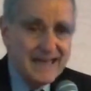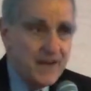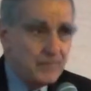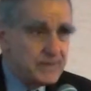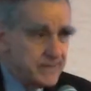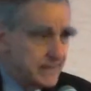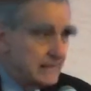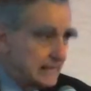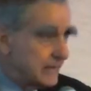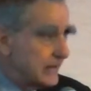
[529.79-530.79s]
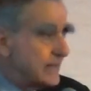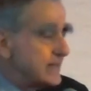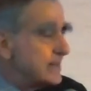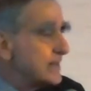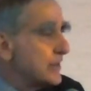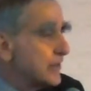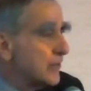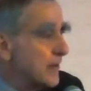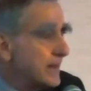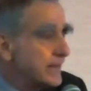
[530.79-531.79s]
and was clearly
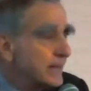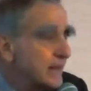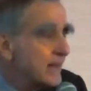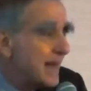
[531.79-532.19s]
deteriorating.